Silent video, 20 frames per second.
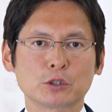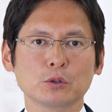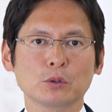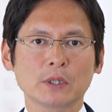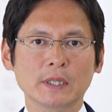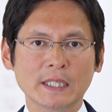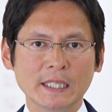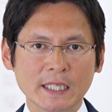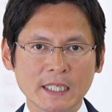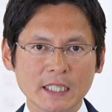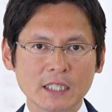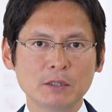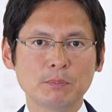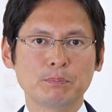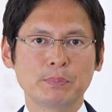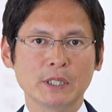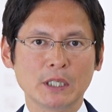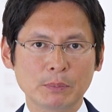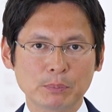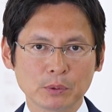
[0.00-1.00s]
to
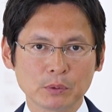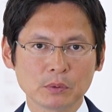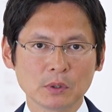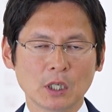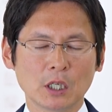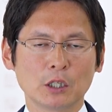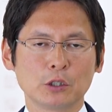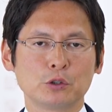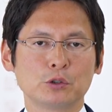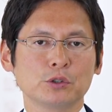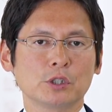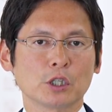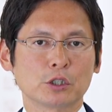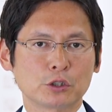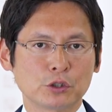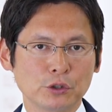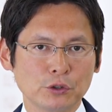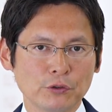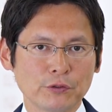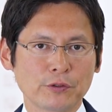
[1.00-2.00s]
lead people to the
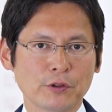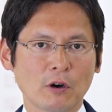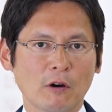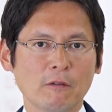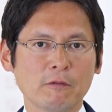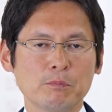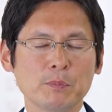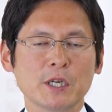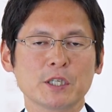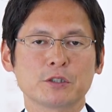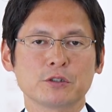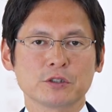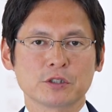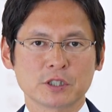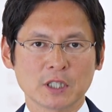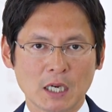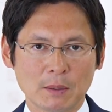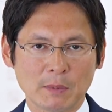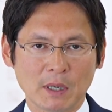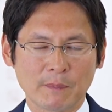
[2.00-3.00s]
truth of
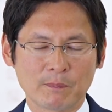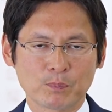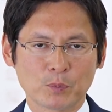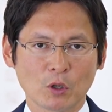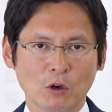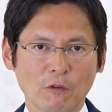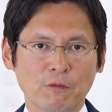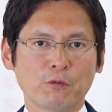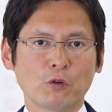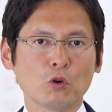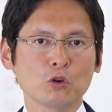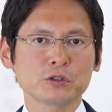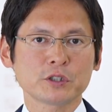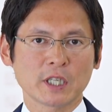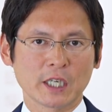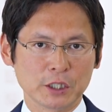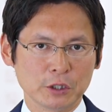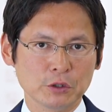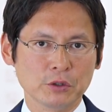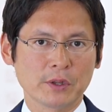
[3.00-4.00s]
Meishu-sama. Of course
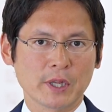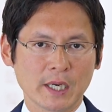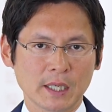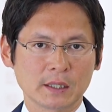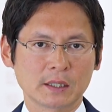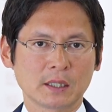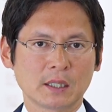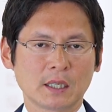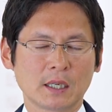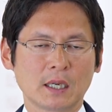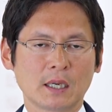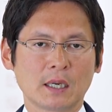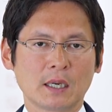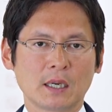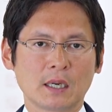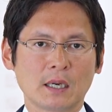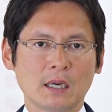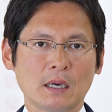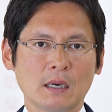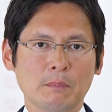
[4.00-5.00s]
I knew that.
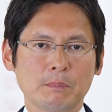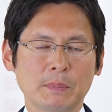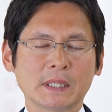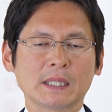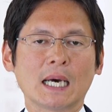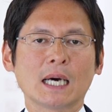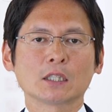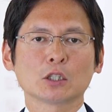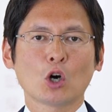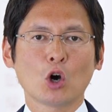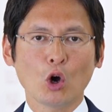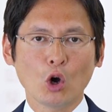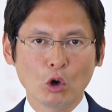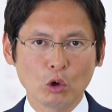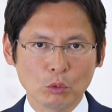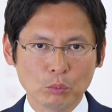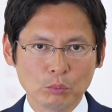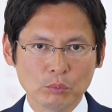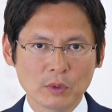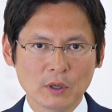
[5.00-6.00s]
But at
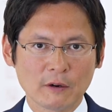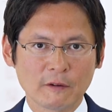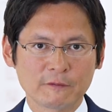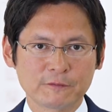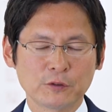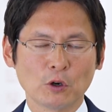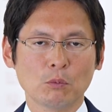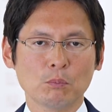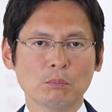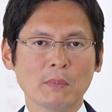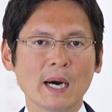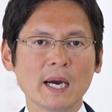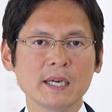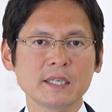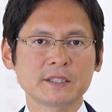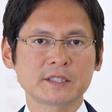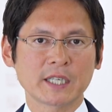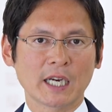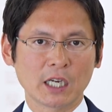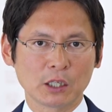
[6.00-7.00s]
home, from my
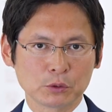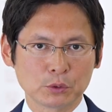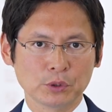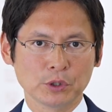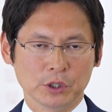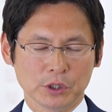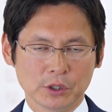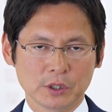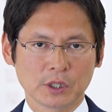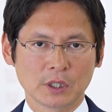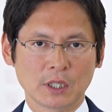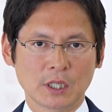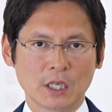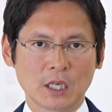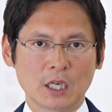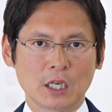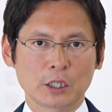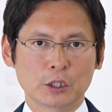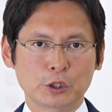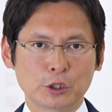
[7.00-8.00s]
childhood,
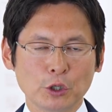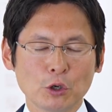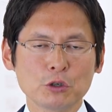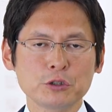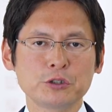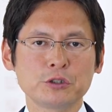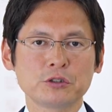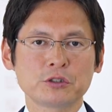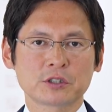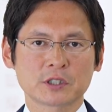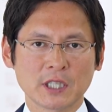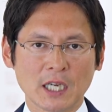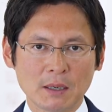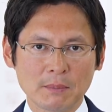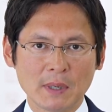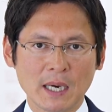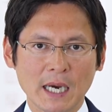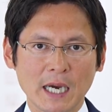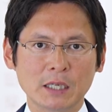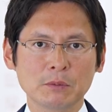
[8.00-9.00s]

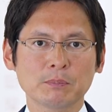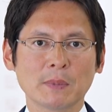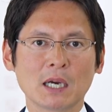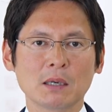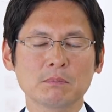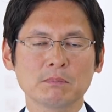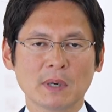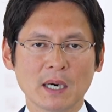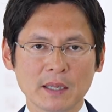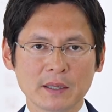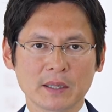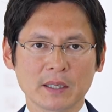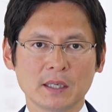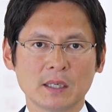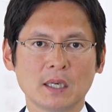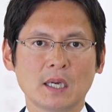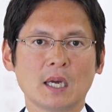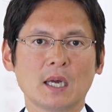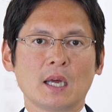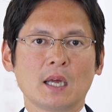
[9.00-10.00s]
Kyoshu-sama and my mother
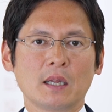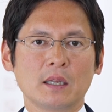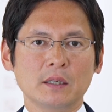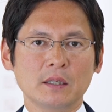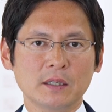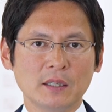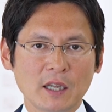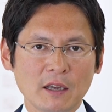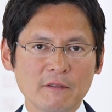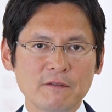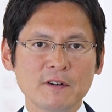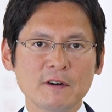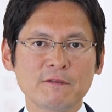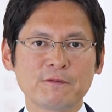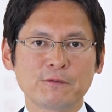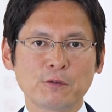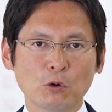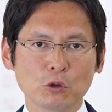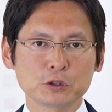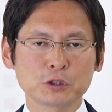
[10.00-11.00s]
never
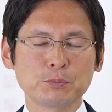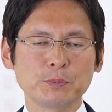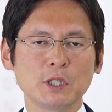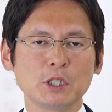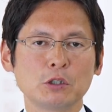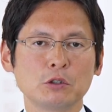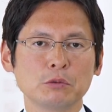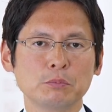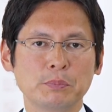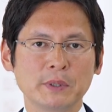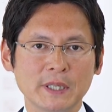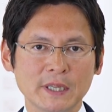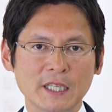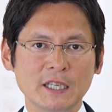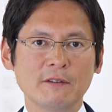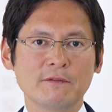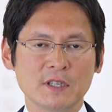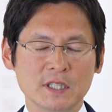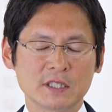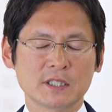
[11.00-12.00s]
forced me to
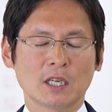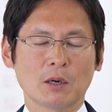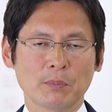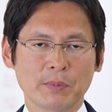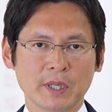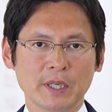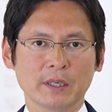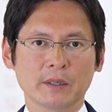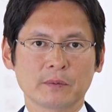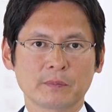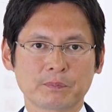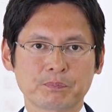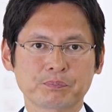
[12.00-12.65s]
believe in something.